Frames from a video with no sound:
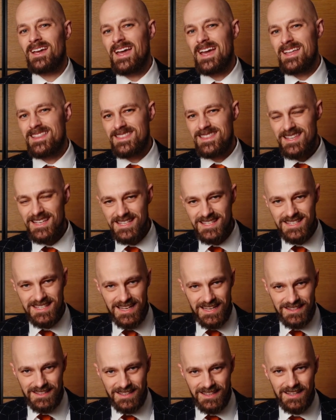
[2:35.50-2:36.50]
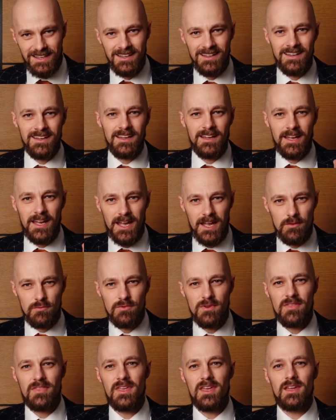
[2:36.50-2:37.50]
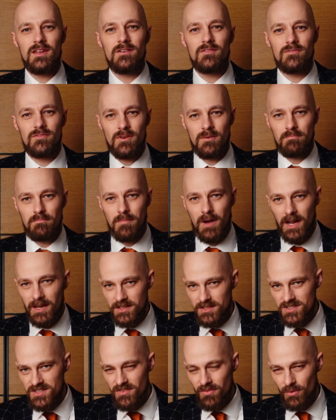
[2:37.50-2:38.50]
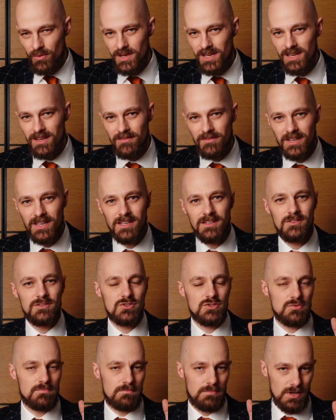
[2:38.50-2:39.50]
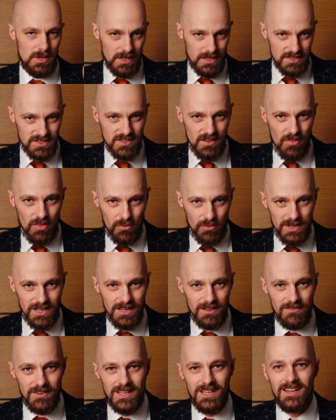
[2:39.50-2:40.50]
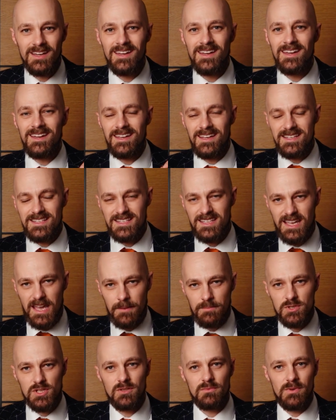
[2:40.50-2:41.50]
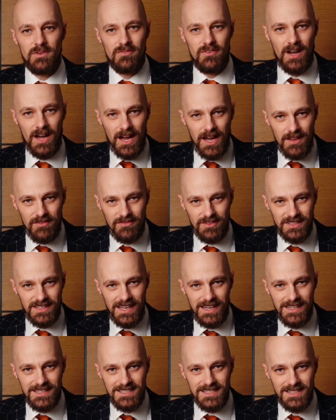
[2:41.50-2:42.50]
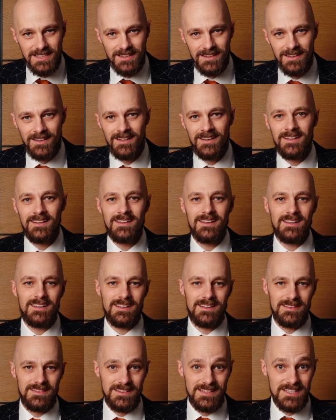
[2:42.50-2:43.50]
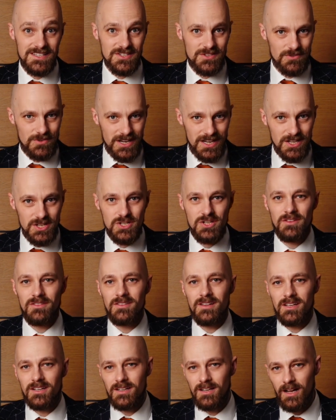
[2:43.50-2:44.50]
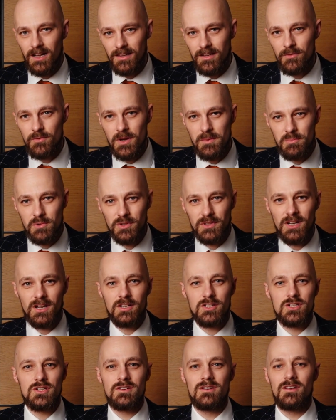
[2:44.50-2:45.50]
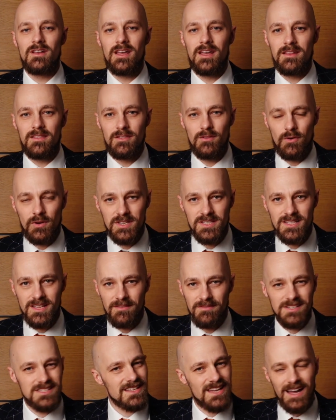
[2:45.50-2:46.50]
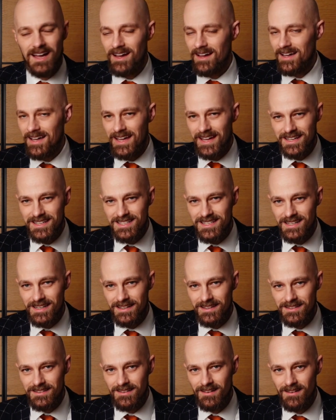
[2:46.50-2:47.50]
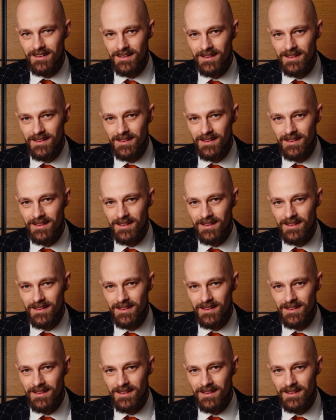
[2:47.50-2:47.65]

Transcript: At this setting, everything from minus 3 eV to plus 3 eV is captured with high fidelity. In this range, the color reproduction and noise levels are excellent.